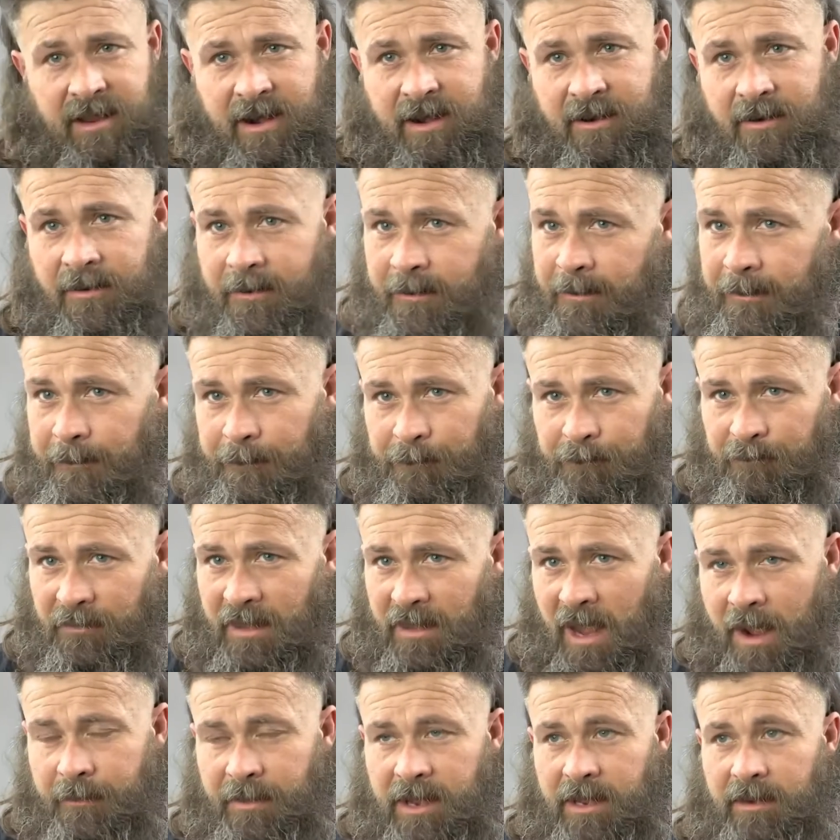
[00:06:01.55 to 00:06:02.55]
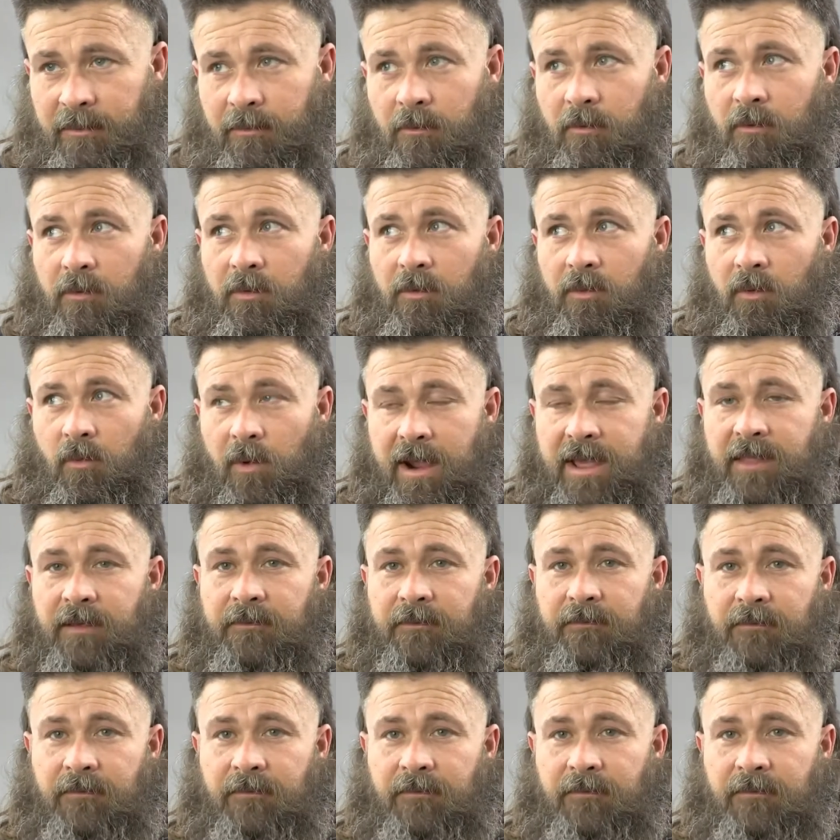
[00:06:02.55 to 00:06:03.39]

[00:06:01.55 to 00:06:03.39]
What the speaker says: there. I mean, the way the